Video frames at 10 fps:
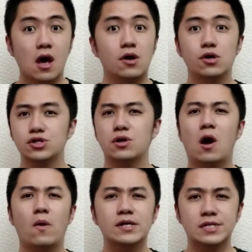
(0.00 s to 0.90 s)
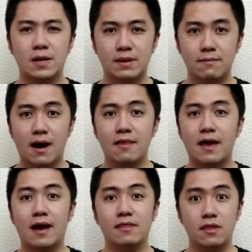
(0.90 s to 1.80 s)
You should always keep in mind
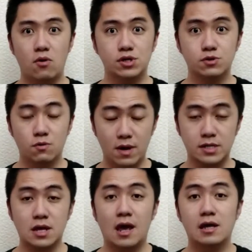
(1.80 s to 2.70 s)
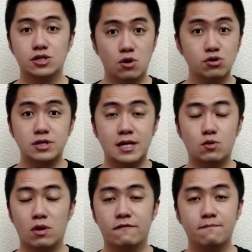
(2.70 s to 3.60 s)
that there is risk associated
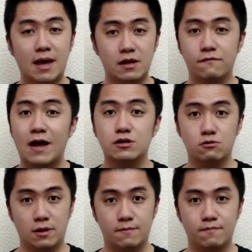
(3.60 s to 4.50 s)
with manufacturing.